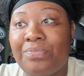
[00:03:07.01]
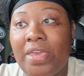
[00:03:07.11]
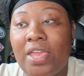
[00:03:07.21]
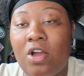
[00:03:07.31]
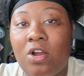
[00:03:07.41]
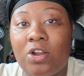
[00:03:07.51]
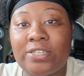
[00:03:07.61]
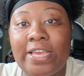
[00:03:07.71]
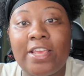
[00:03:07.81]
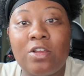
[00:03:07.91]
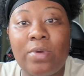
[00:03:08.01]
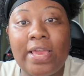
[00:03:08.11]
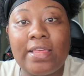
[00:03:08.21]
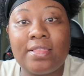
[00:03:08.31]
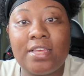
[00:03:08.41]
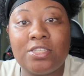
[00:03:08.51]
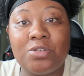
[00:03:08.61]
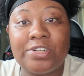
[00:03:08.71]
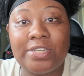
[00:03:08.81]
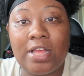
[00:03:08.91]
they are taking away the
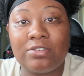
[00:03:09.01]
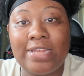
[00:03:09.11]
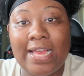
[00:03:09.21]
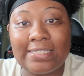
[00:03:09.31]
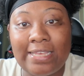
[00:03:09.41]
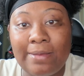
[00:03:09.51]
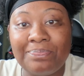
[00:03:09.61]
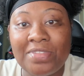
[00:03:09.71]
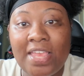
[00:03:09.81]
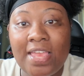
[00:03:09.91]
$200 tag stamp